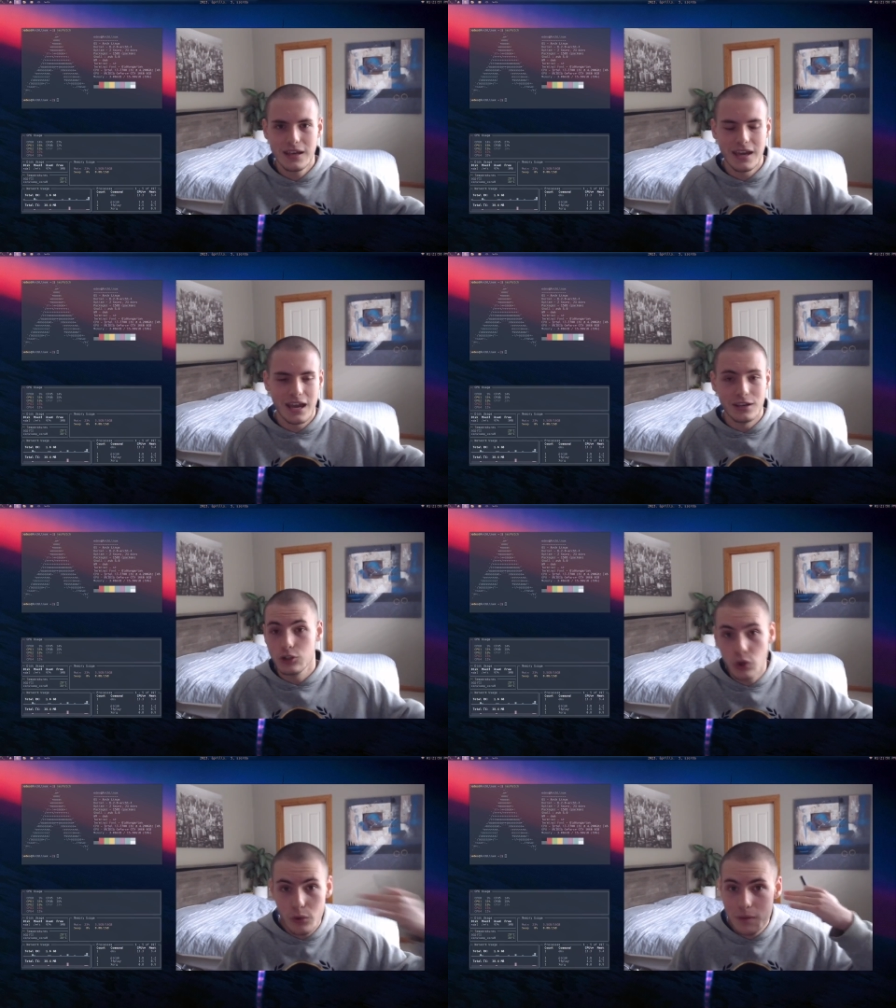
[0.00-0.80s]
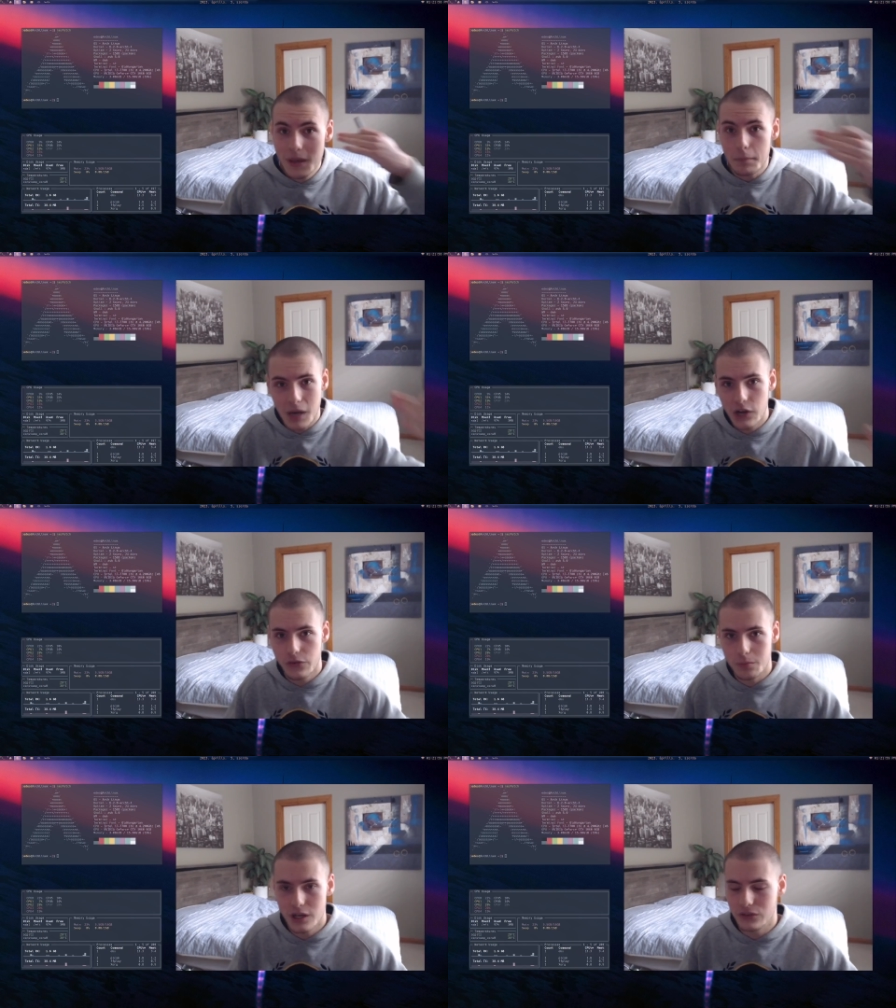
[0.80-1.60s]
And you don't want to be a
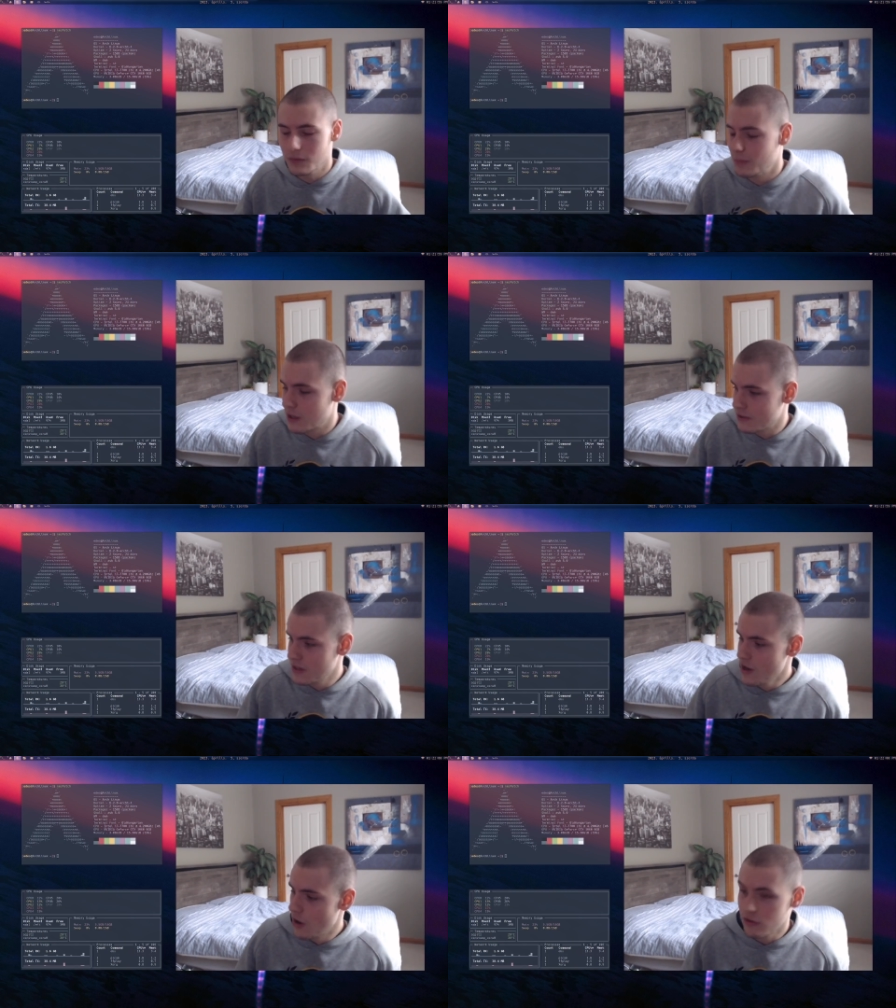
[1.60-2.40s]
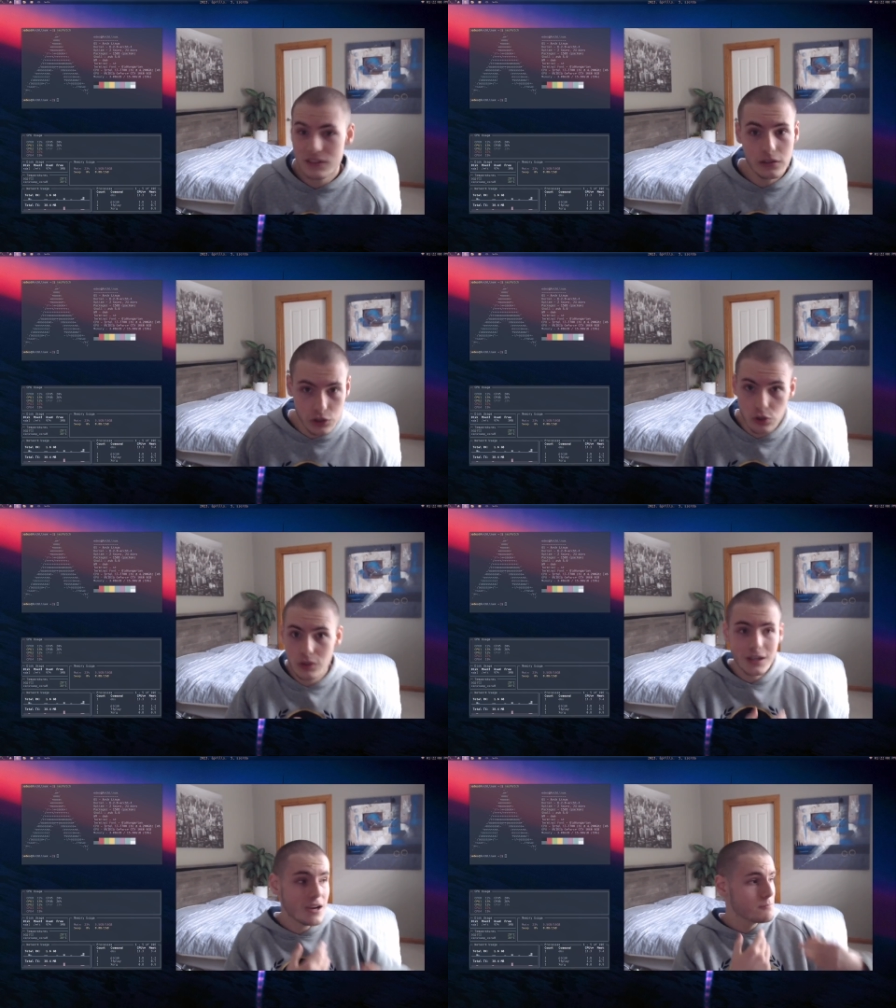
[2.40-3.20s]
Python brainlet because honestly,
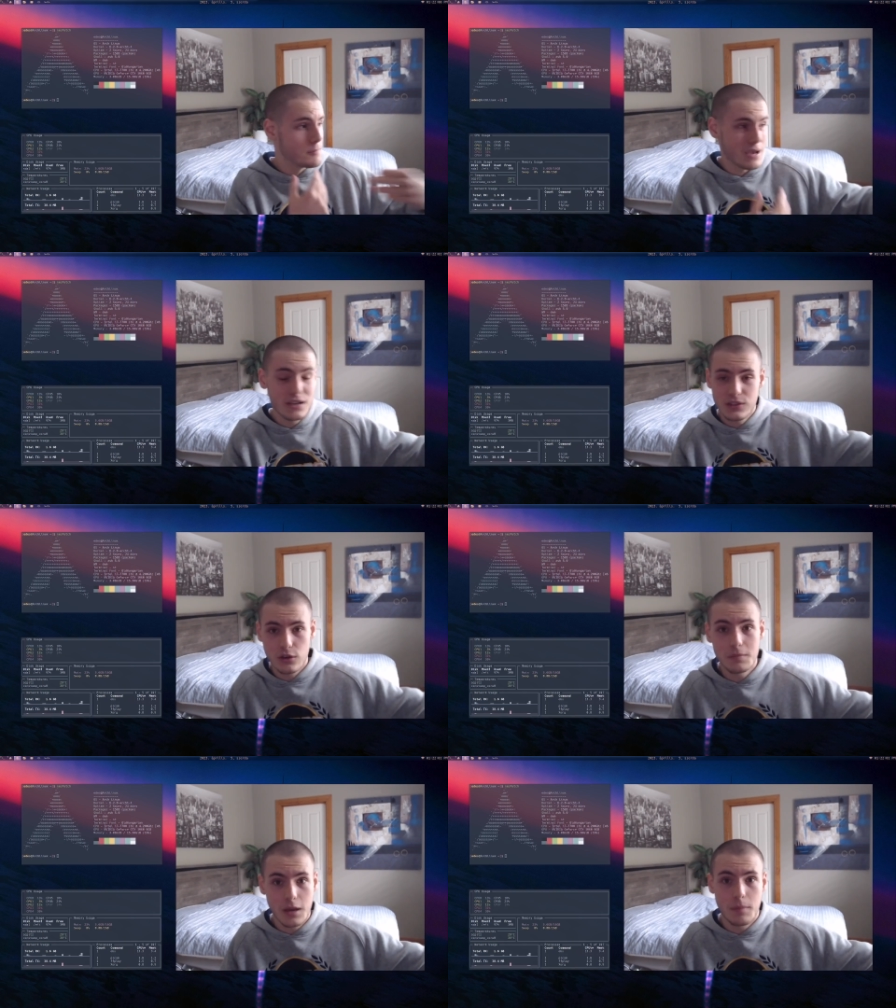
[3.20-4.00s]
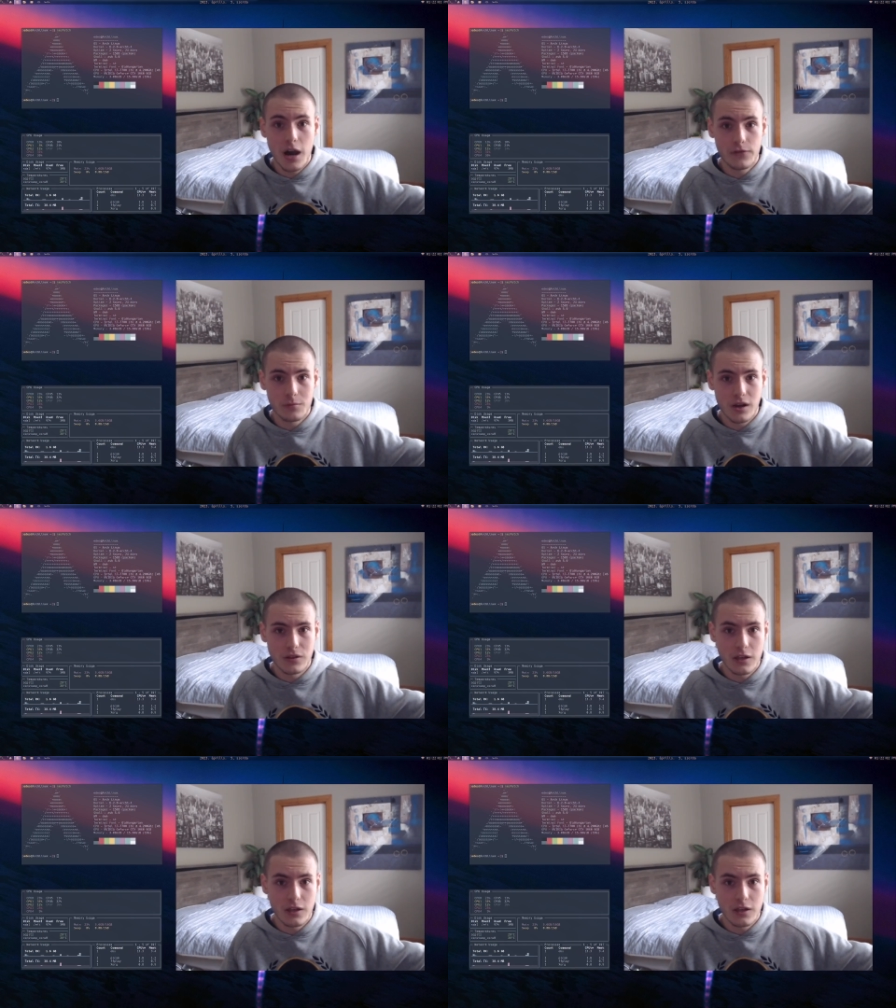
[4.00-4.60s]
uni prepares you to be a Python brainlet.